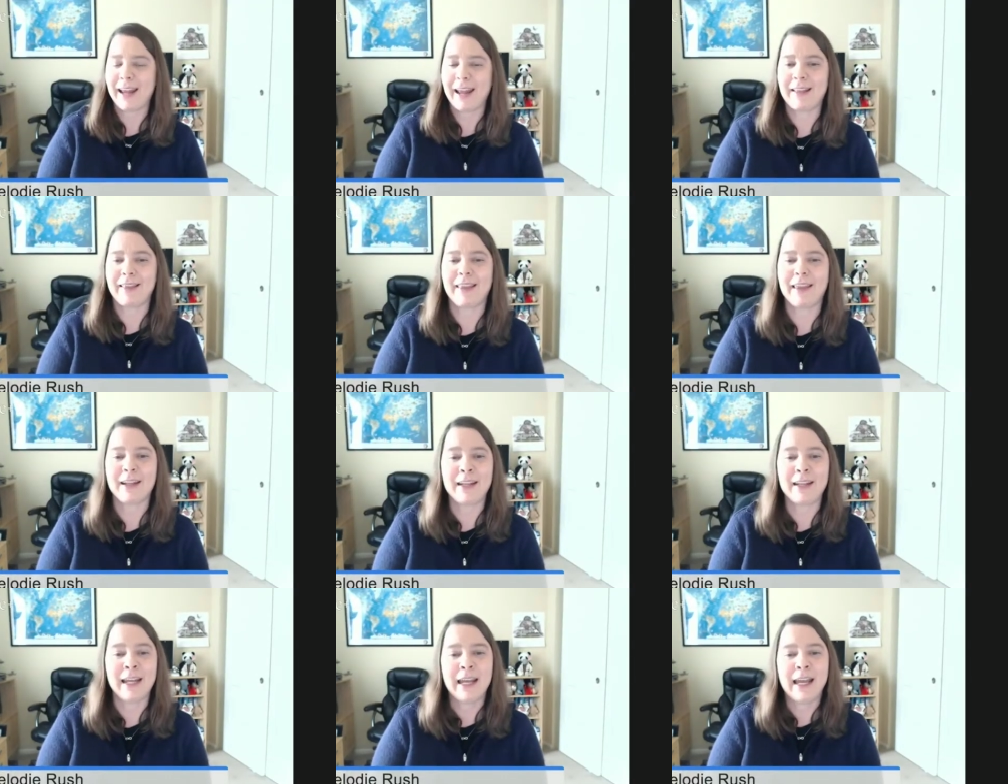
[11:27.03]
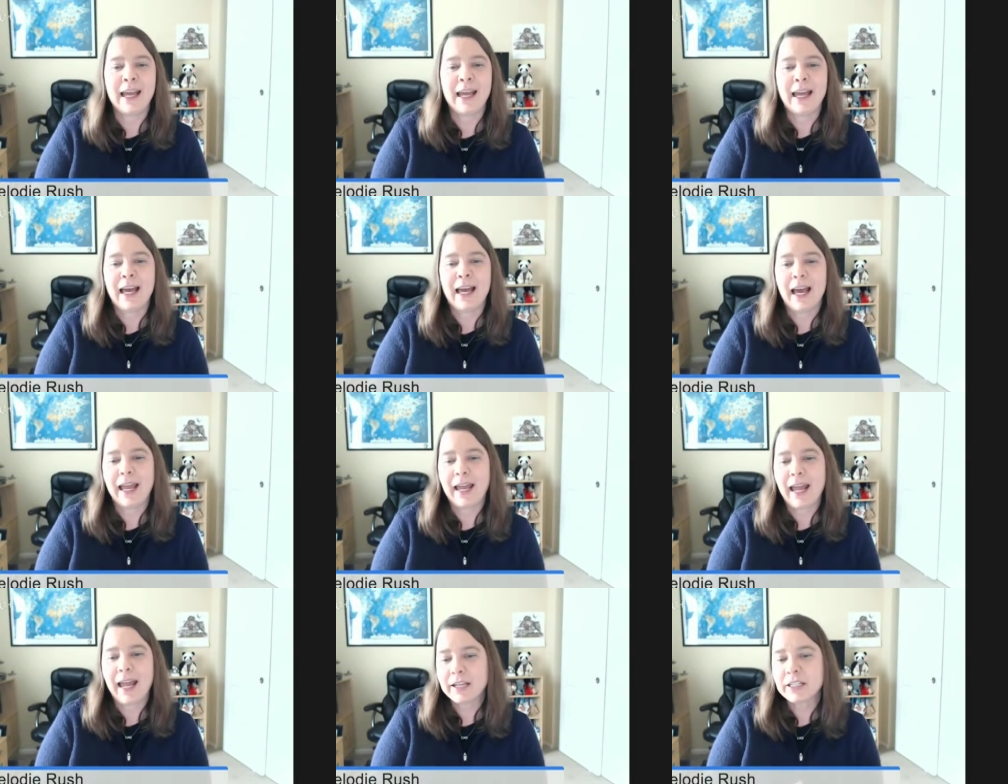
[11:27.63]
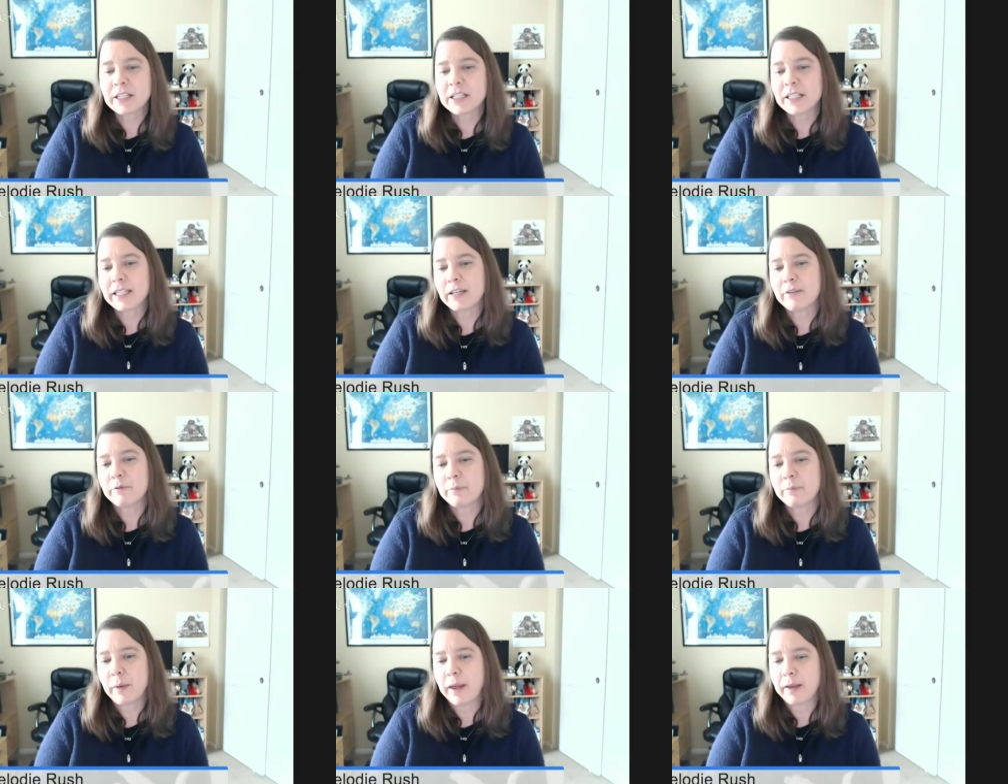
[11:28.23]
And then I actually
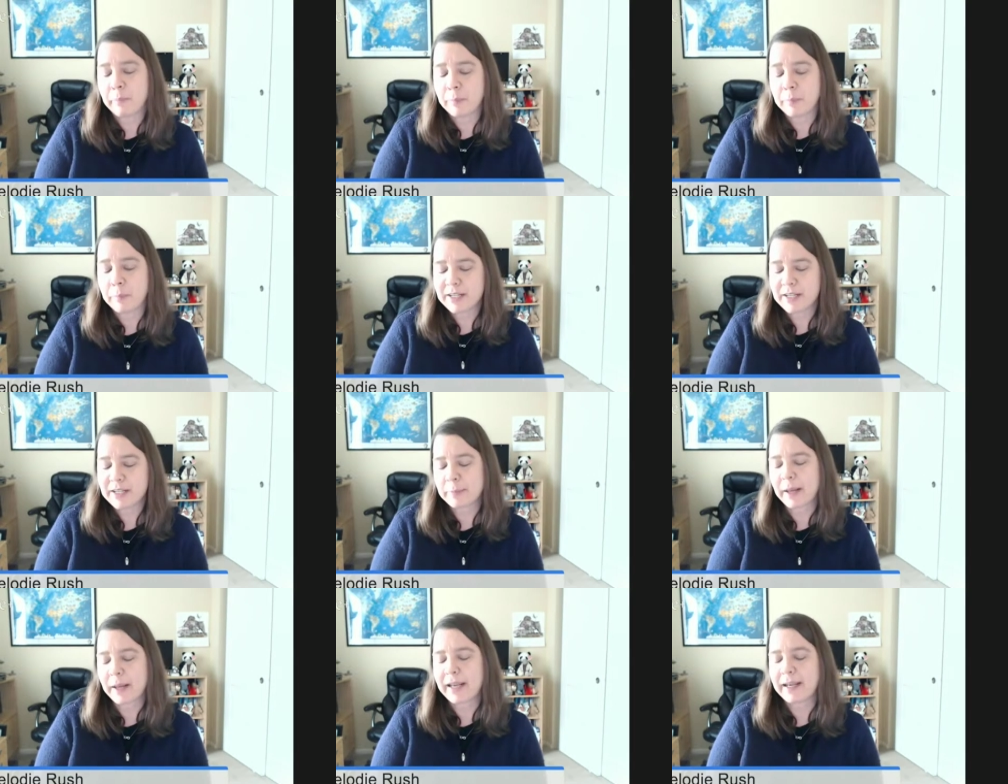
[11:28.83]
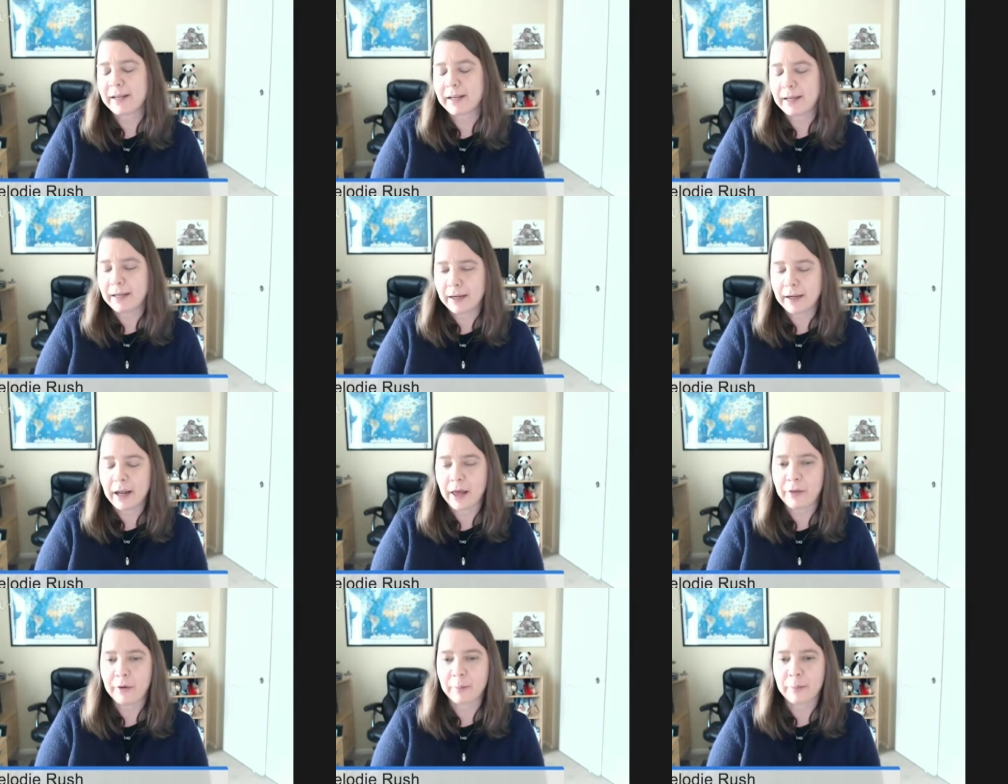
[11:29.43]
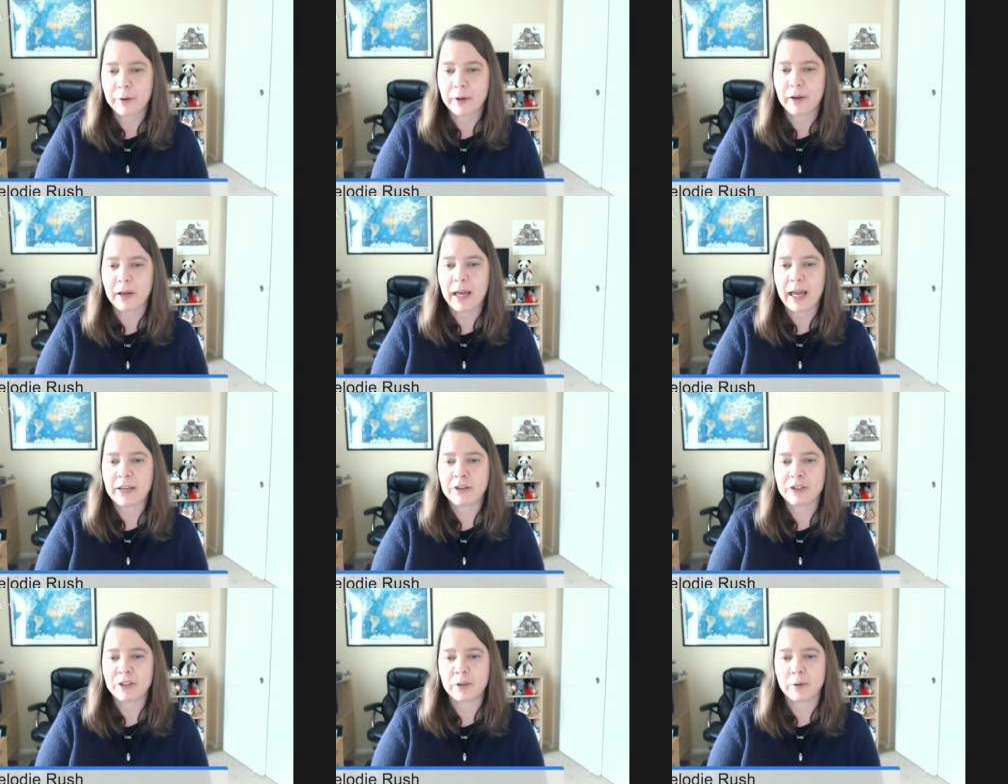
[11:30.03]
participated in another book
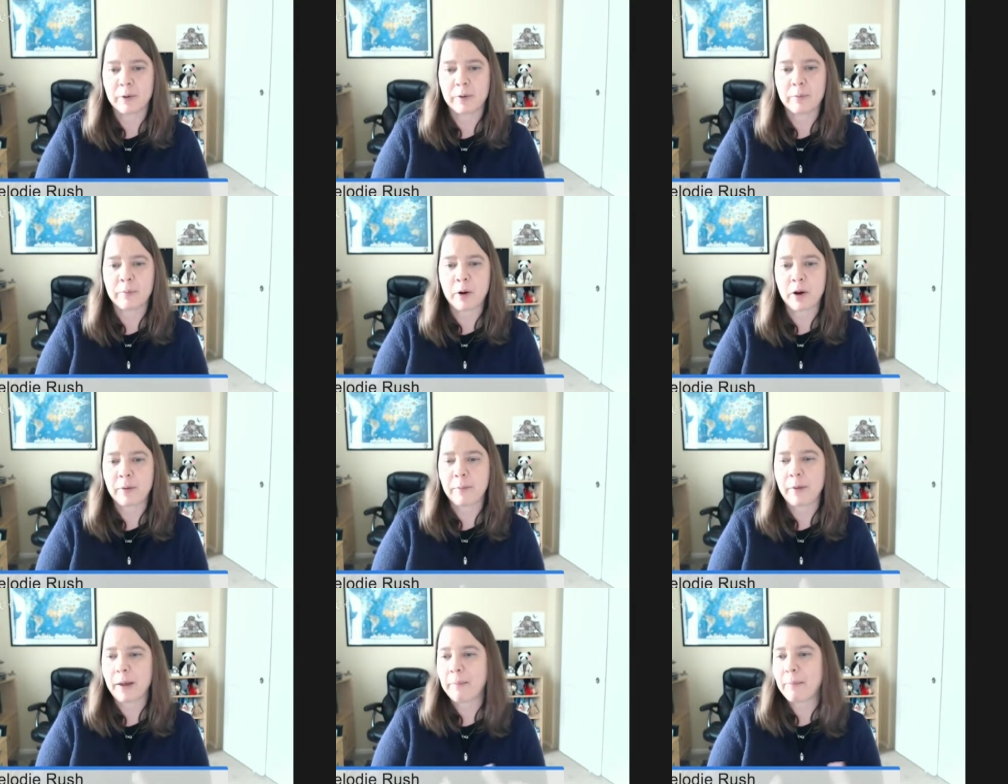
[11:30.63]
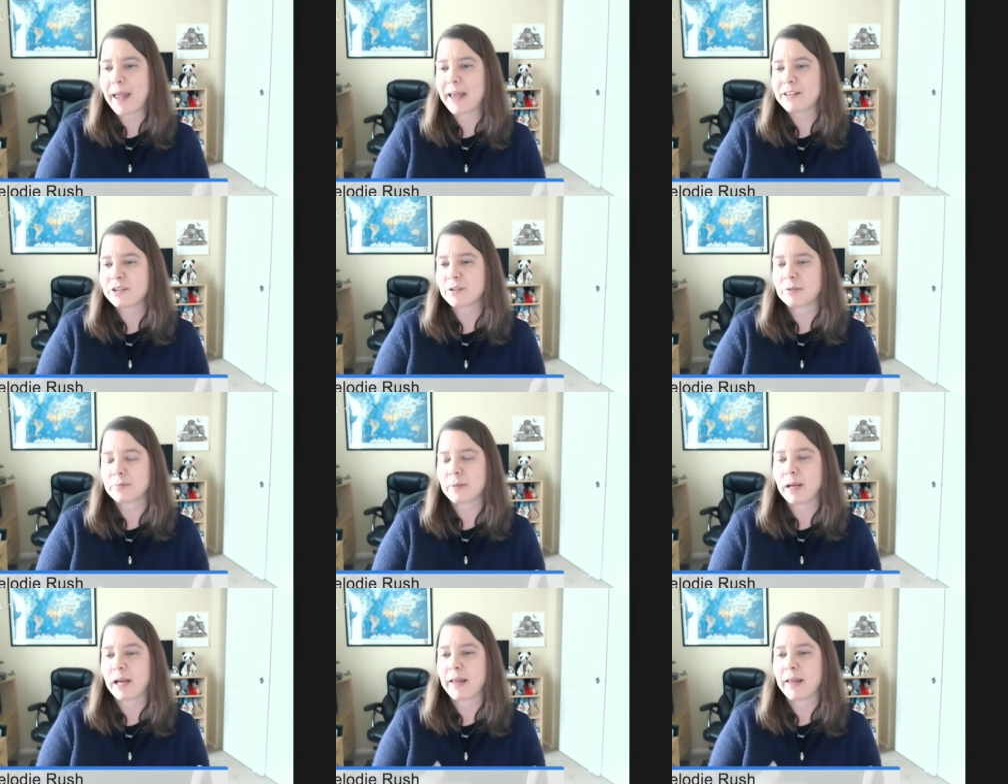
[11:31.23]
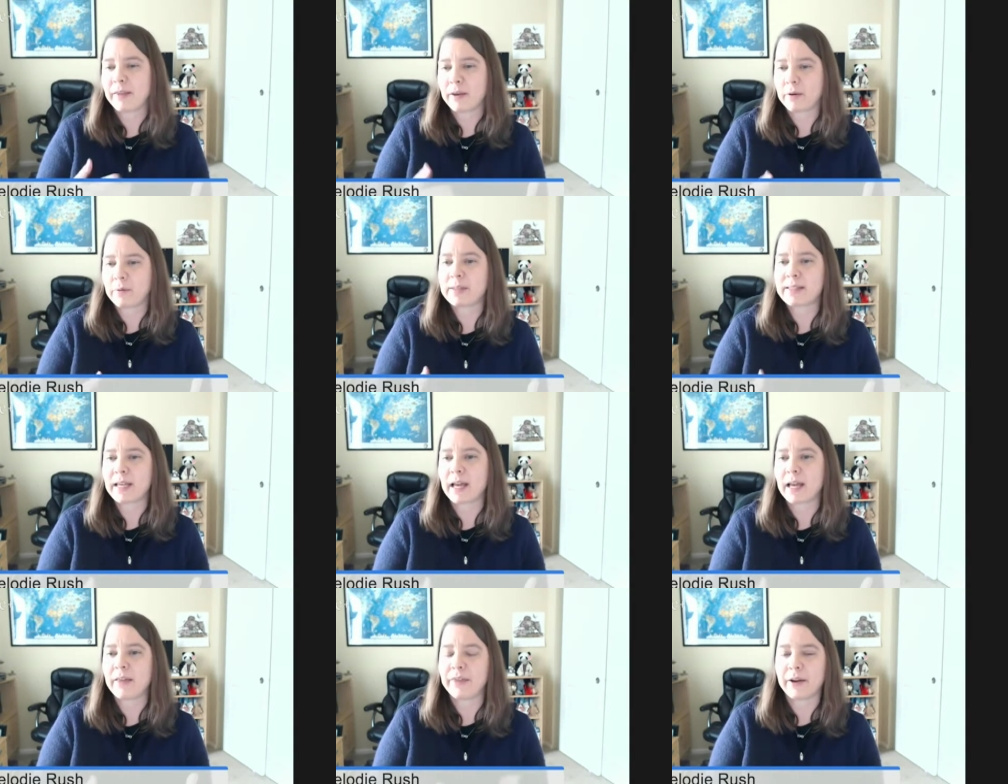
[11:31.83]
last year with part of my mastermind that was
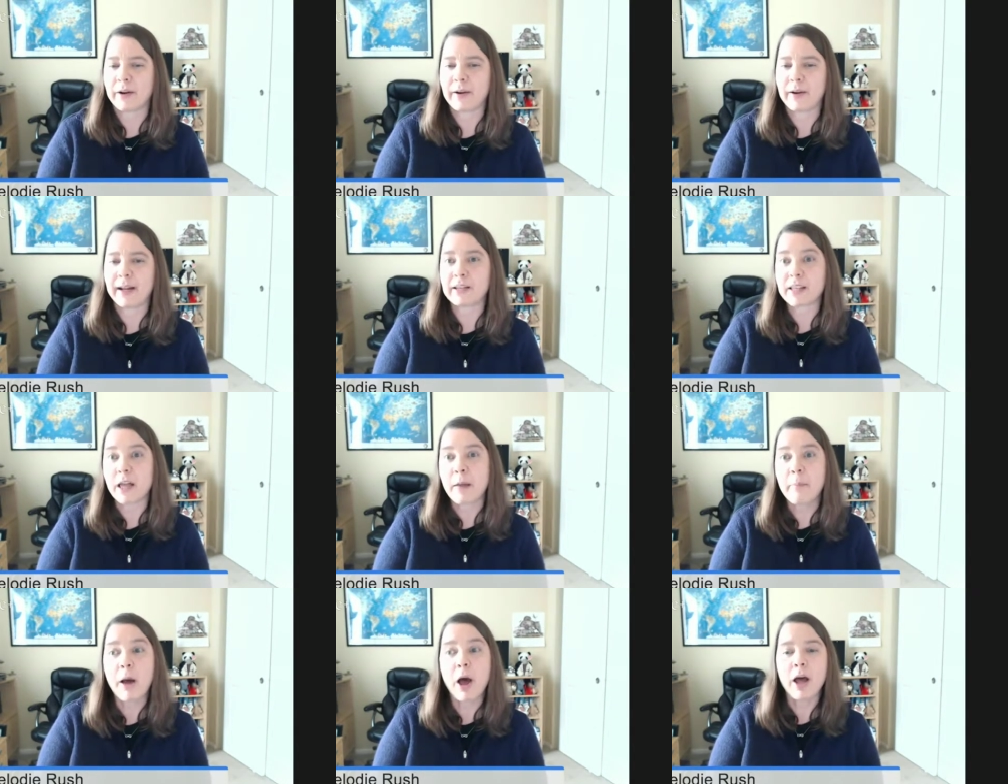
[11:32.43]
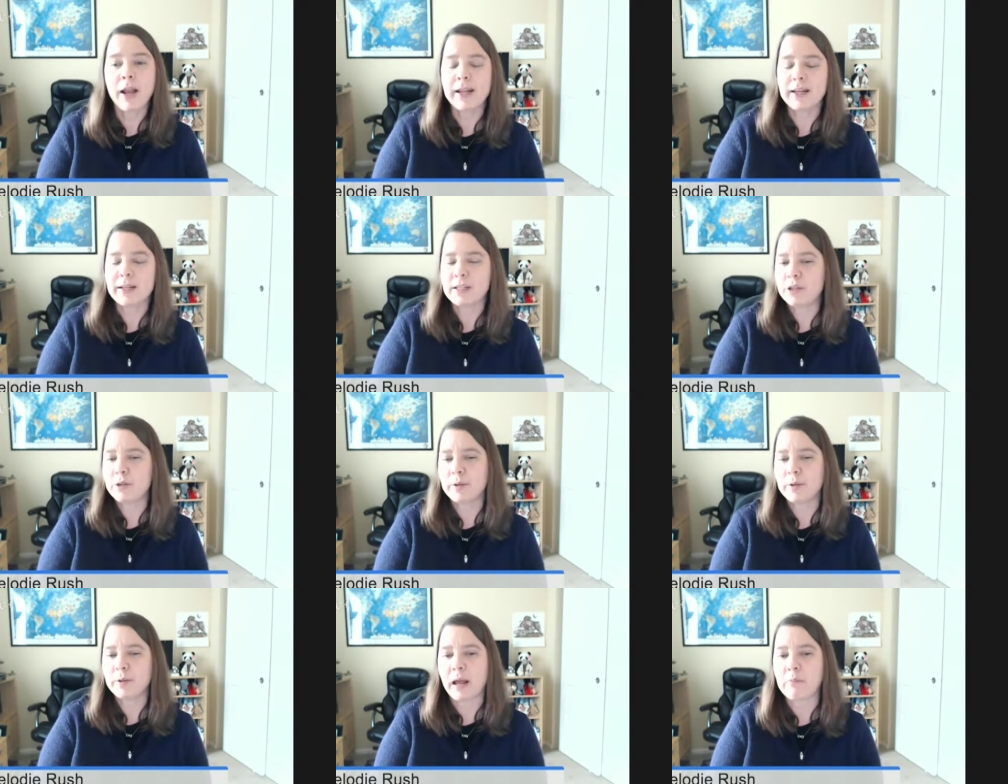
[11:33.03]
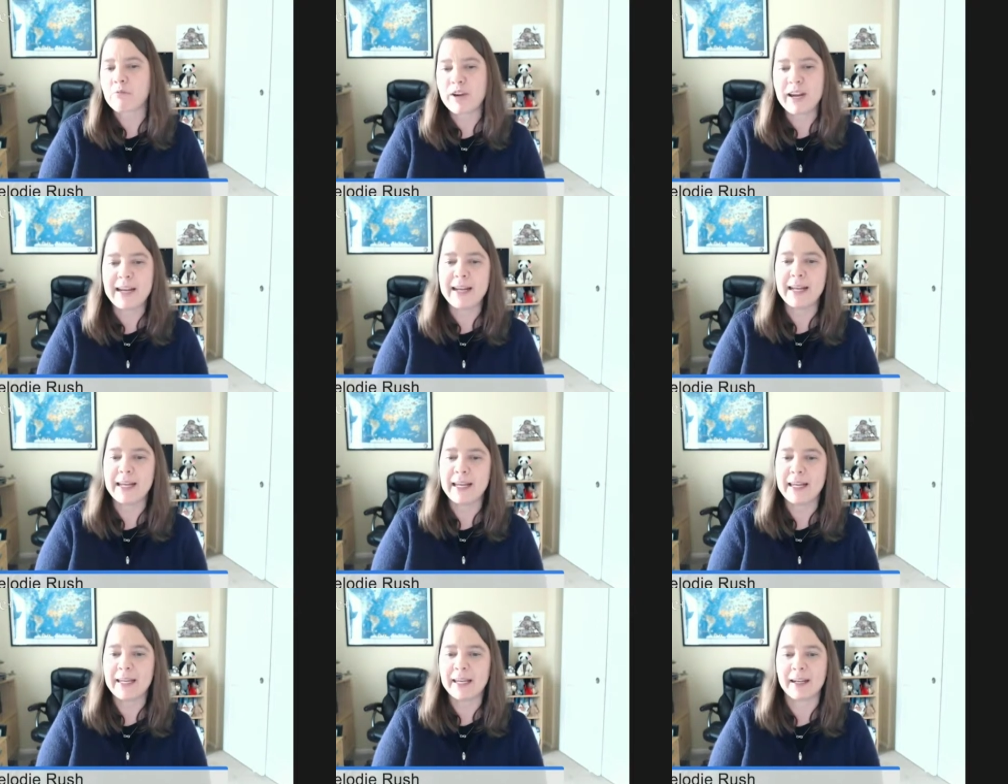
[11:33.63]
out there, and he goes, "I bought it too, and I'm
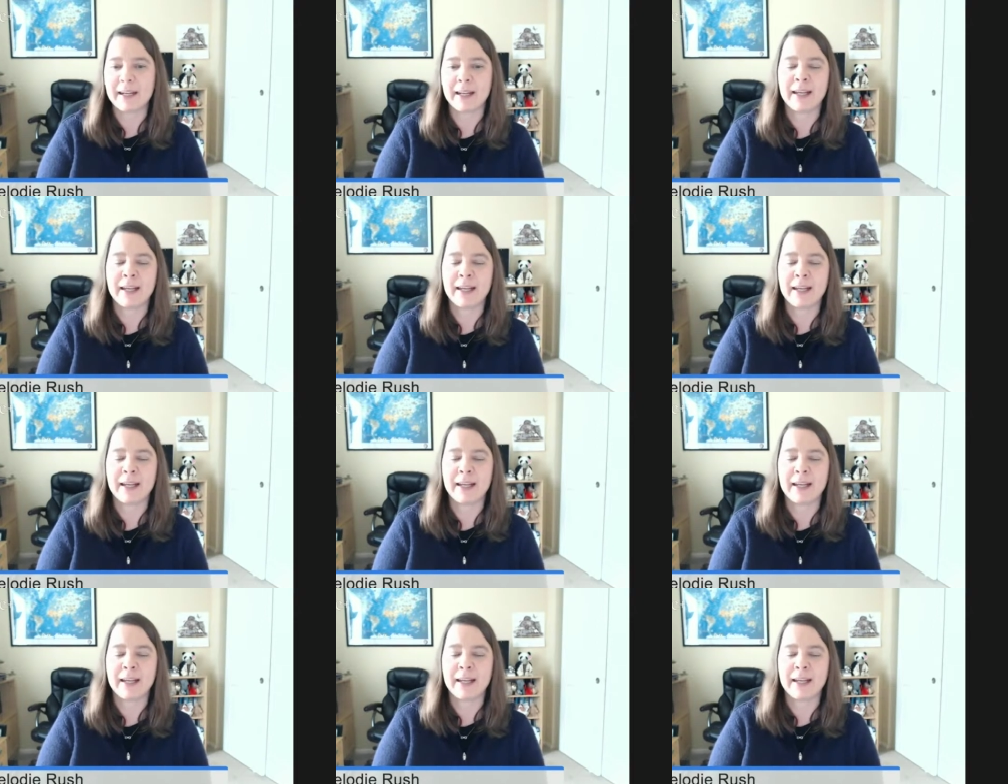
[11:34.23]
reading it."